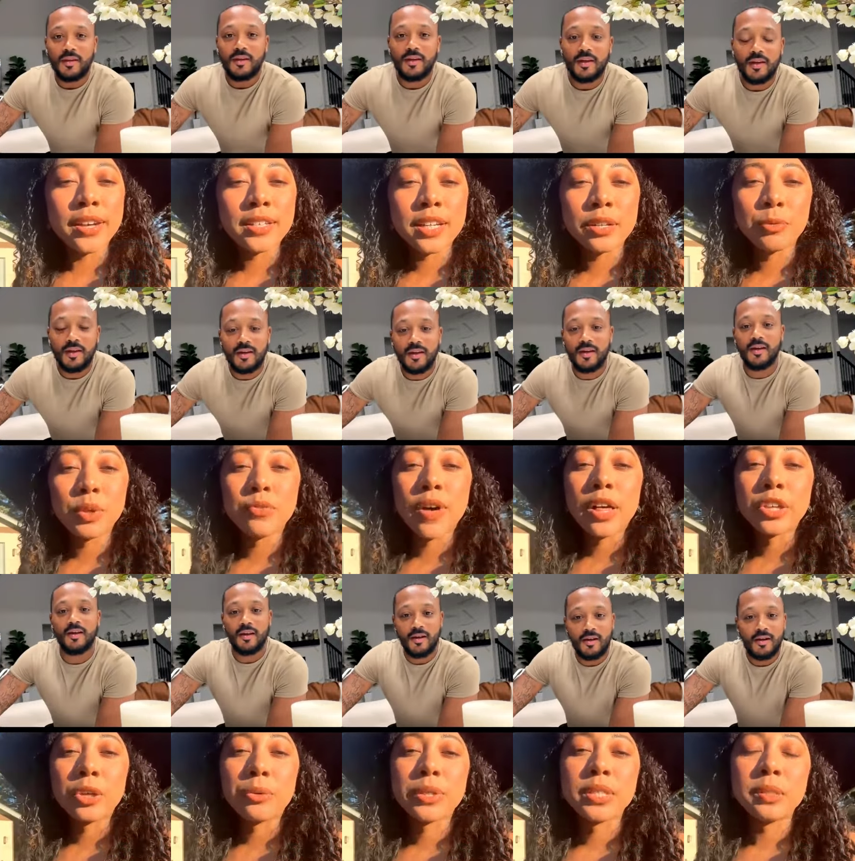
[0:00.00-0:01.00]
Speaker 1: and we
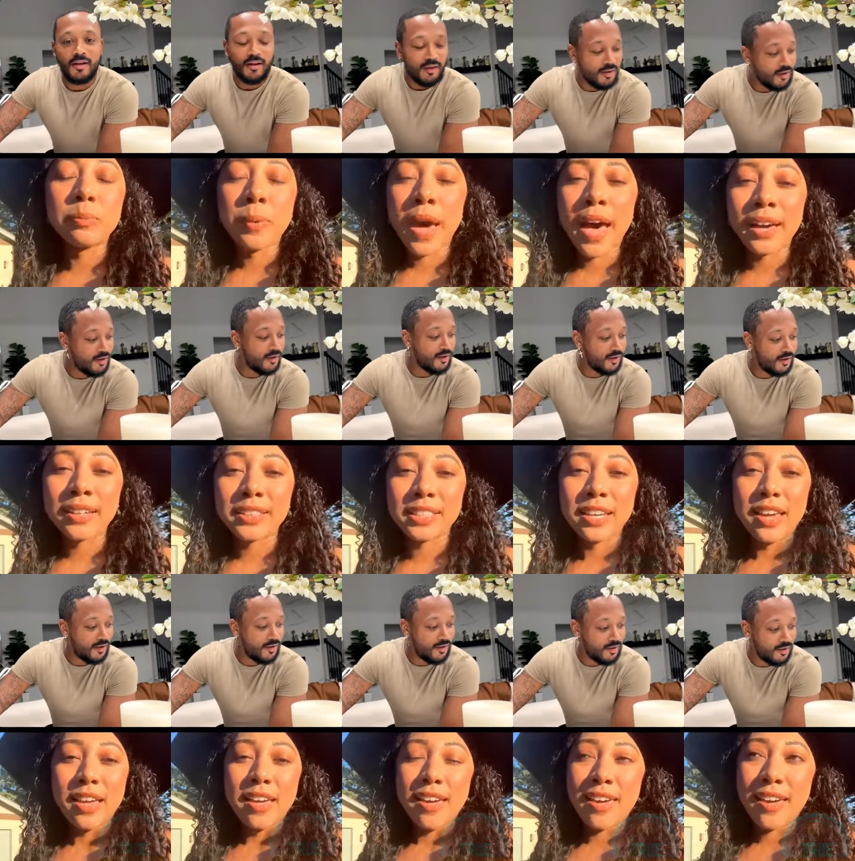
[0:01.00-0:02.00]
value respect
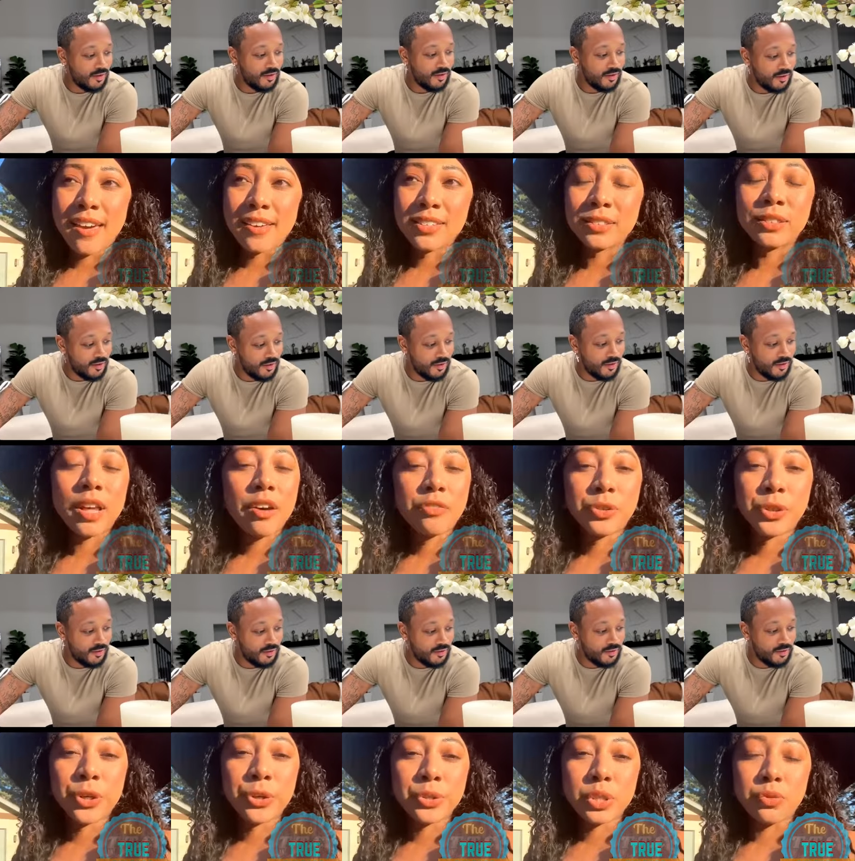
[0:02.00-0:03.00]
and love
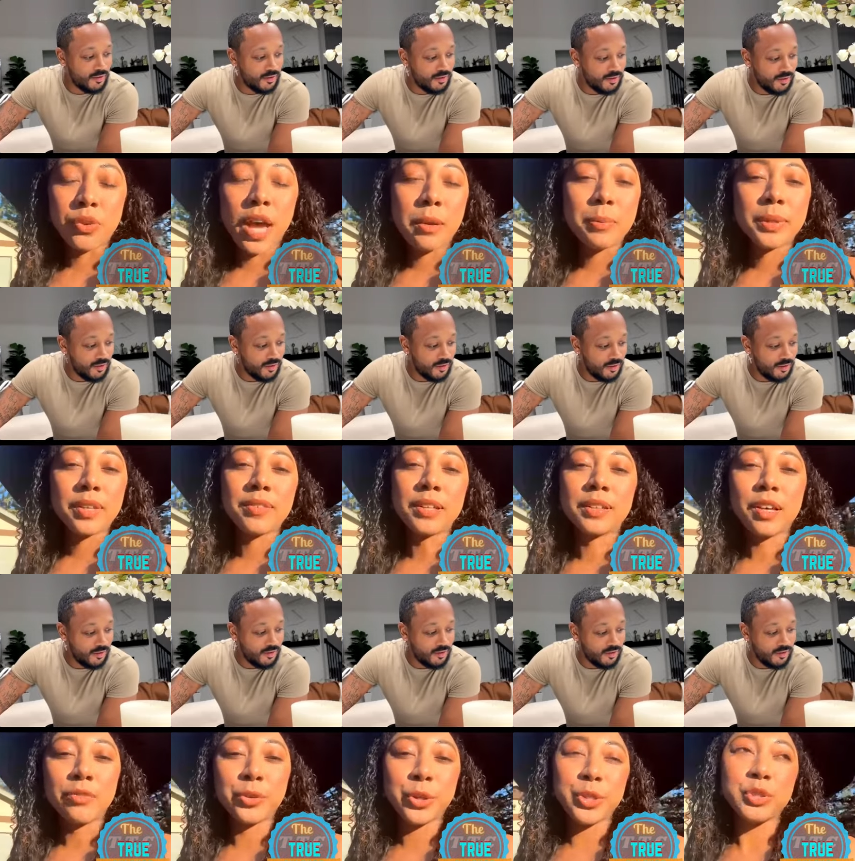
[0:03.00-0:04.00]
grows i believe that
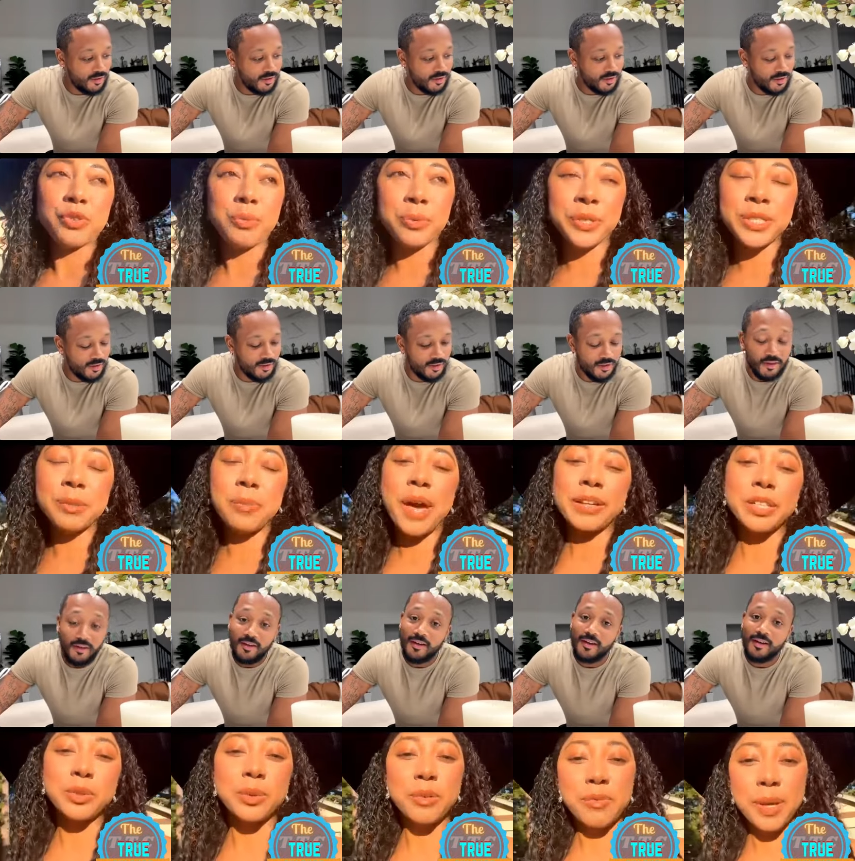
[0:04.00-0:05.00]
love grows from respect
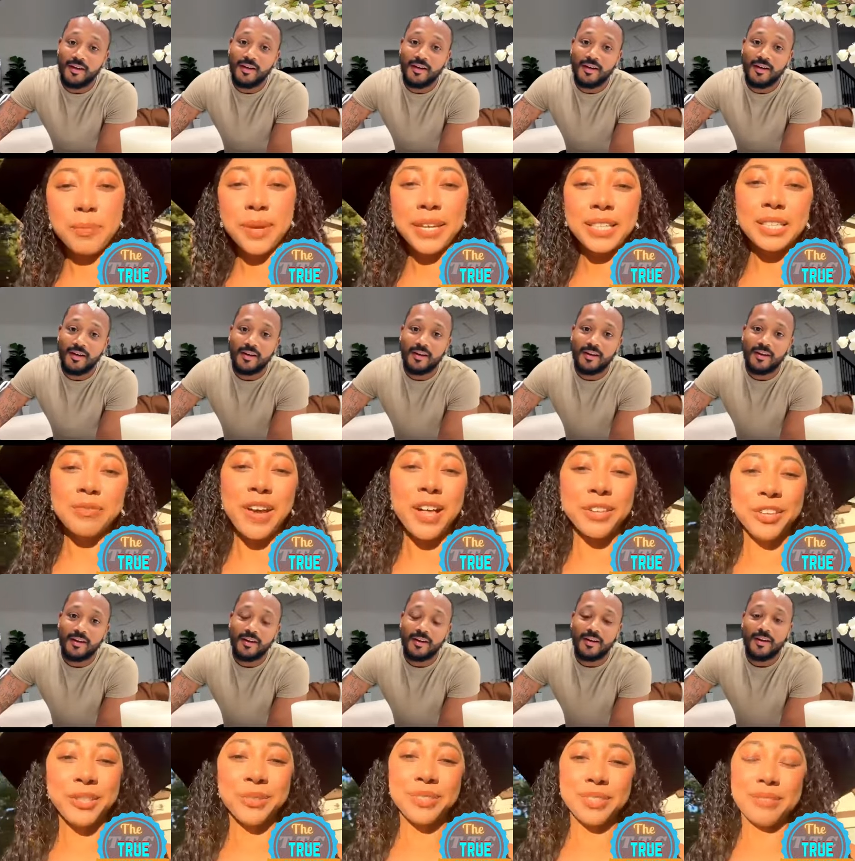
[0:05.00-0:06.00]
it's one of my biggest values
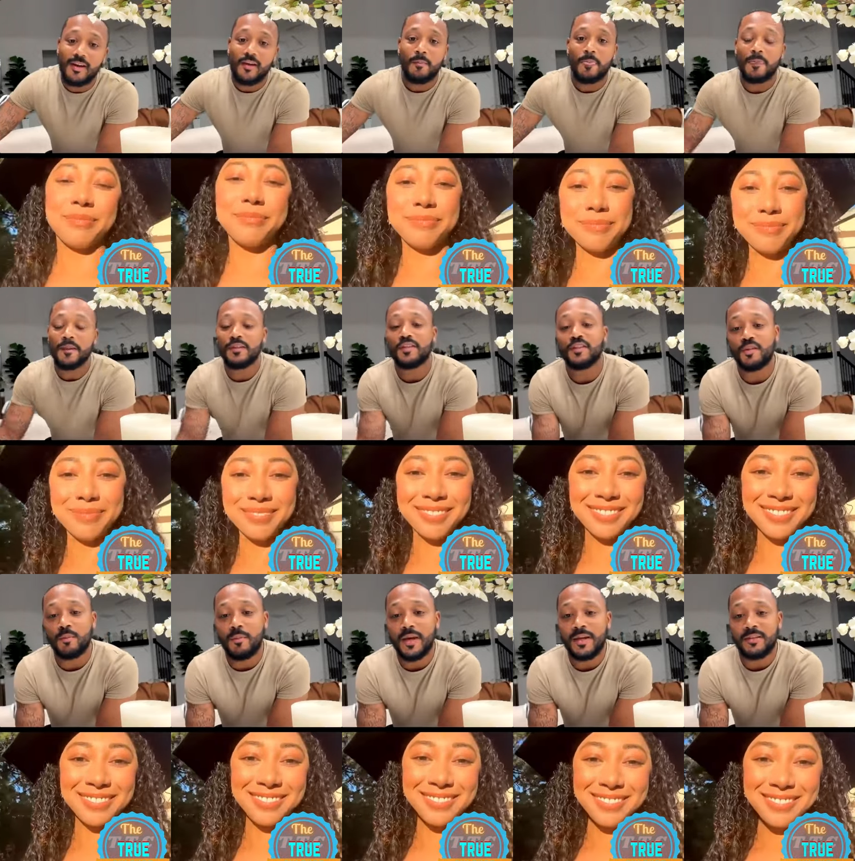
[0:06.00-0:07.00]
Speaker 2: this is a
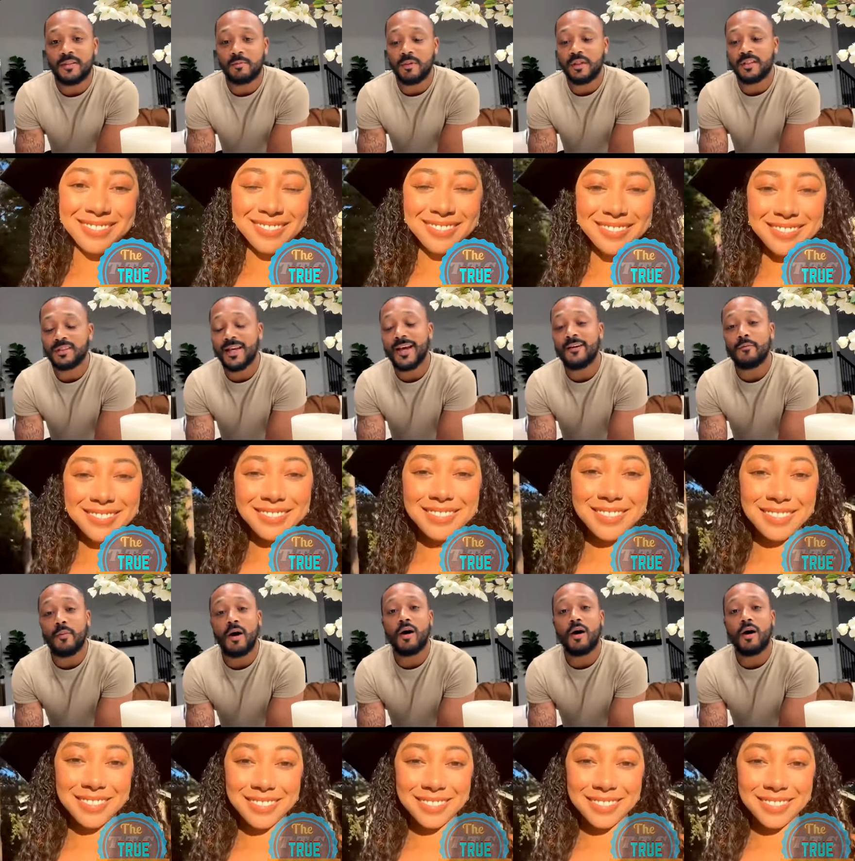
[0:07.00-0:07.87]
amazing because I have my